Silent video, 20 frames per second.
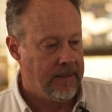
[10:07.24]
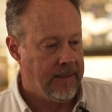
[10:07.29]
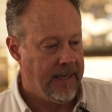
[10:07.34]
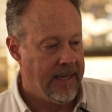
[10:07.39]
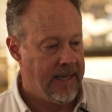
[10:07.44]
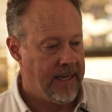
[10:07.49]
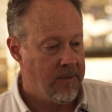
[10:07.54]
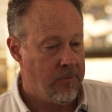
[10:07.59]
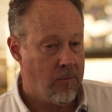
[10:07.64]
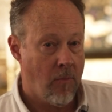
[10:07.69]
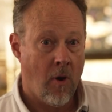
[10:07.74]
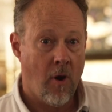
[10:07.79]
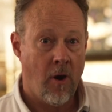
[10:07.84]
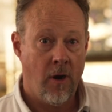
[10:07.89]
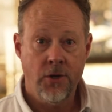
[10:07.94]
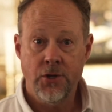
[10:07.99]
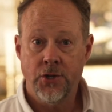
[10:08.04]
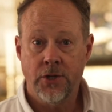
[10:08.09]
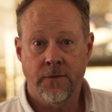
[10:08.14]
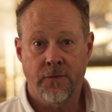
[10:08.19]
In
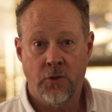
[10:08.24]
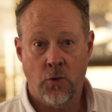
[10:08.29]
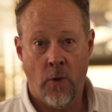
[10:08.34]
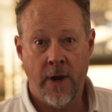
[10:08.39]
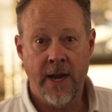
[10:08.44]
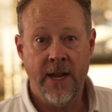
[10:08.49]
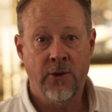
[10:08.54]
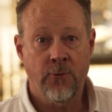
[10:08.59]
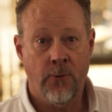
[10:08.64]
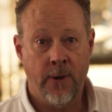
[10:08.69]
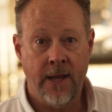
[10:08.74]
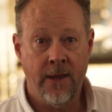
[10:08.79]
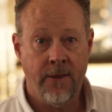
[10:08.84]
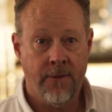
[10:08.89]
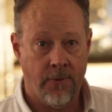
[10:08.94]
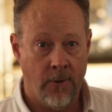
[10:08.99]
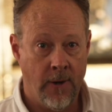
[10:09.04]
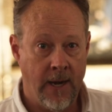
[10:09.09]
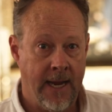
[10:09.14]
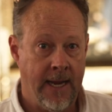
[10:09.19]
March of
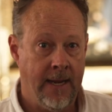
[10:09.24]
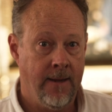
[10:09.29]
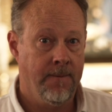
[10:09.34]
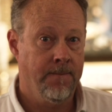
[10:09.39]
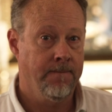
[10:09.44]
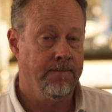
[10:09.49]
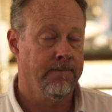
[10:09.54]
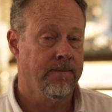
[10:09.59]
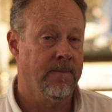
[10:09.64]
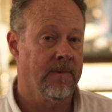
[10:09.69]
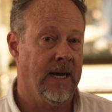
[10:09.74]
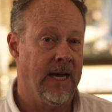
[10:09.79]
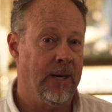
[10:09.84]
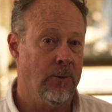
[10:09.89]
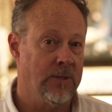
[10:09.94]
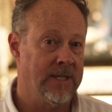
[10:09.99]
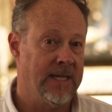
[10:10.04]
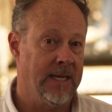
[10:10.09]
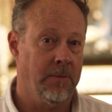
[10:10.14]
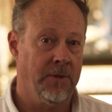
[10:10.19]
2023, I
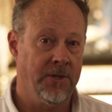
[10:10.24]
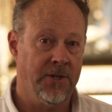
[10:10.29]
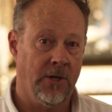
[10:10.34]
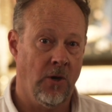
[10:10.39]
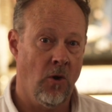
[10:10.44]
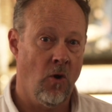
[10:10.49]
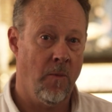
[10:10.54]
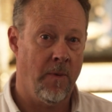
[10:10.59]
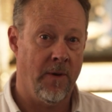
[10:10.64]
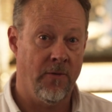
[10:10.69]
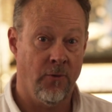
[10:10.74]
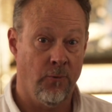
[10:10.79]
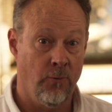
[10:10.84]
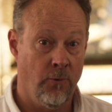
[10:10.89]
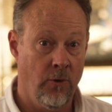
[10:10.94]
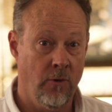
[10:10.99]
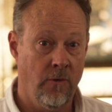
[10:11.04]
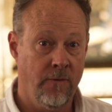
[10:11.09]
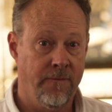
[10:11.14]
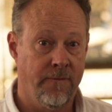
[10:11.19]
was able to go up on the
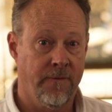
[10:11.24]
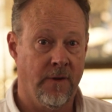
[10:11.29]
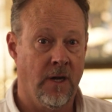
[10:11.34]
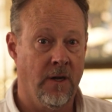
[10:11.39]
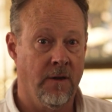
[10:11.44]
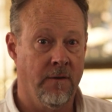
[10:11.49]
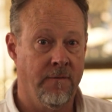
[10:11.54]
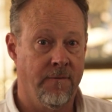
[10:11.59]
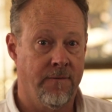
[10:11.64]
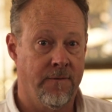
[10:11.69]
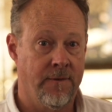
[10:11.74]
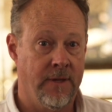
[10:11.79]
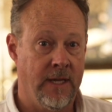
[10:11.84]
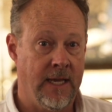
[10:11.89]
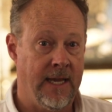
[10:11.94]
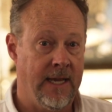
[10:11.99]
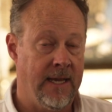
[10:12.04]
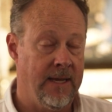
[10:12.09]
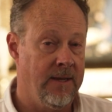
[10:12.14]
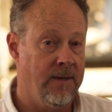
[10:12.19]
roof of
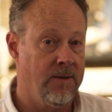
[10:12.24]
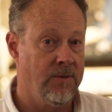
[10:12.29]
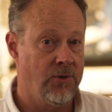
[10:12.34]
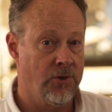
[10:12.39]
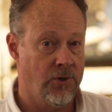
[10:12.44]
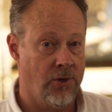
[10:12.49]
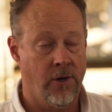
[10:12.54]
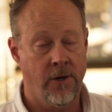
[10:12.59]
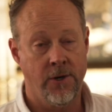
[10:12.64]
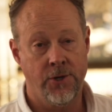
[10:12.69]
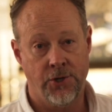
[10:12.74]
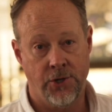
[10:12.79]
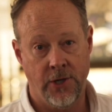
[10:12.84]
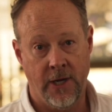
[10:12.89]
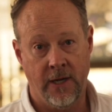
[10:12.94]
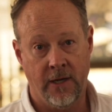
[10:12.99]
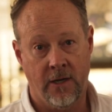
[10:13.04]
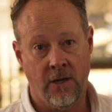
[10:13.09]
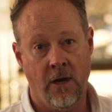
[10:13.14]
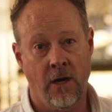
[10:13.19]
the church
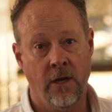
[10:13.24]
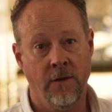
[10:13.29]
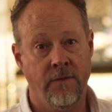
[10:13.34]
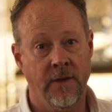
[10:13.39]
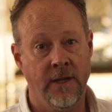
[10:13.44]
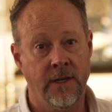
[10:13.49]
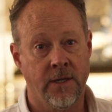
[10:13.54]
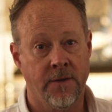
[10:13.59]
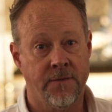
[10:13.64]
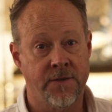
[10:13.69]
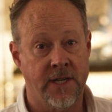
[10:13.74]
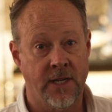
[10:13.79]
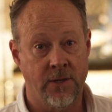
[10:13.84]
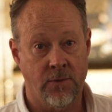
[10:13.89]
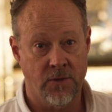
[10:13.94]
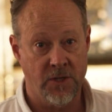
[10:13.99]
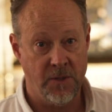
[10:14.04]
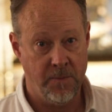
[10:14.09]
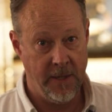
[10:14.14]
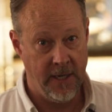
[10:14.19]
and convent of
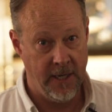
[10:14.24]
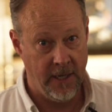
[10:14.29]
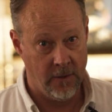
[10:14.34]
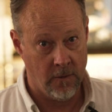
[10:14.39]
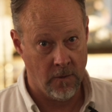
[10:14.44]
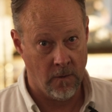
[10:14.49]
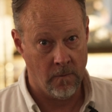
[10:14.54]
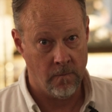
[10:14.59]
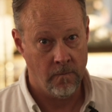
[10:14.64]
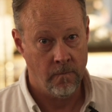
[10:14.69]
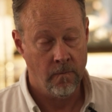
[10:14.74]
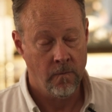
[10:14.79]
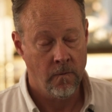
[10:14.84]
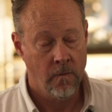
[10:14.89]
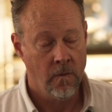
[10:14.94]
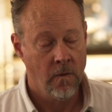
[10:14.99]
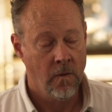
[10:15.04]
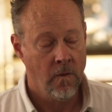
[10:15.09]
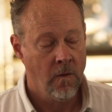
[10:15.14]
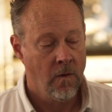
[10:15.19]
Santo Spirito.
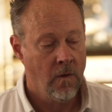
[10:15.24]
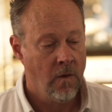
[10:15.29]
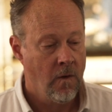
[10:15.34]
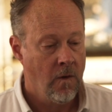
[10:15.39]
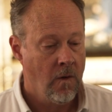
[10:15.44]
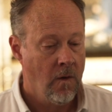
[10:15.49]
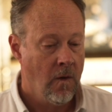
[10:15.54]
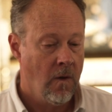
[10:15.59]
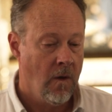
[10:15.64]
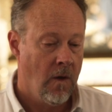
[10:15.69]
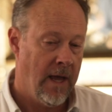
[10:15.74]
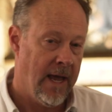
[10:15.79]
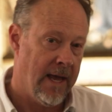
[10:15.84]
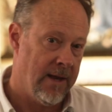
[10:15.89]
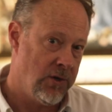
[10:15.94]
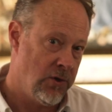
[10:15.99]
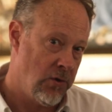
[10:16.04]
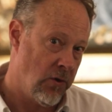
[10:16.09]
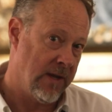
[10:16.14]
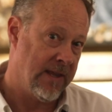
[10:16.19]

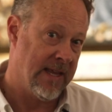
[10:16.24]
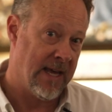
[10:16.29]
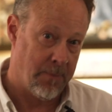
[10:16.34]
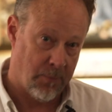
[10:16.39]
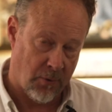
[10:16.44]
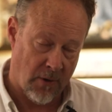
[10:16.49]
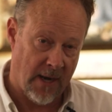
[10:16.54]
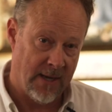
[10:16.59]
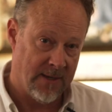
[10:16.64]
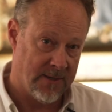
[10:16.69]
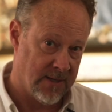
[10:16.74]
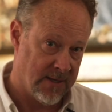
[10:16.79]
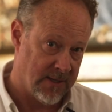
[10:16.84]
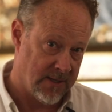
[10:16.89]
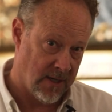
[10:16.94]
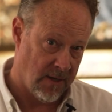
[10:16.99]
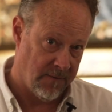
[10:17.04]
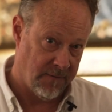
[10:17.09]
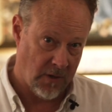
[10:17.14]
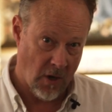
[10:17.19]
And during that
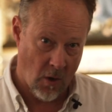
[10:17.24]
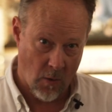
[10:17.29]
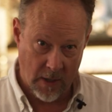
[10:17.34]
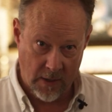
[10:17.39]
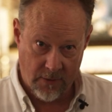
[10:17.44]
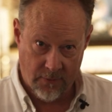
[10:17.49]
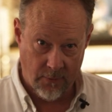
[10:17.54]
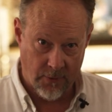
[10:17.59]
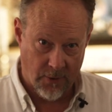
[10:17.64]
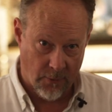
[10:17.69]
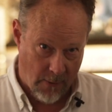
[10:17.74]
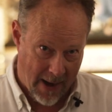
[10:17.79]
process of going through the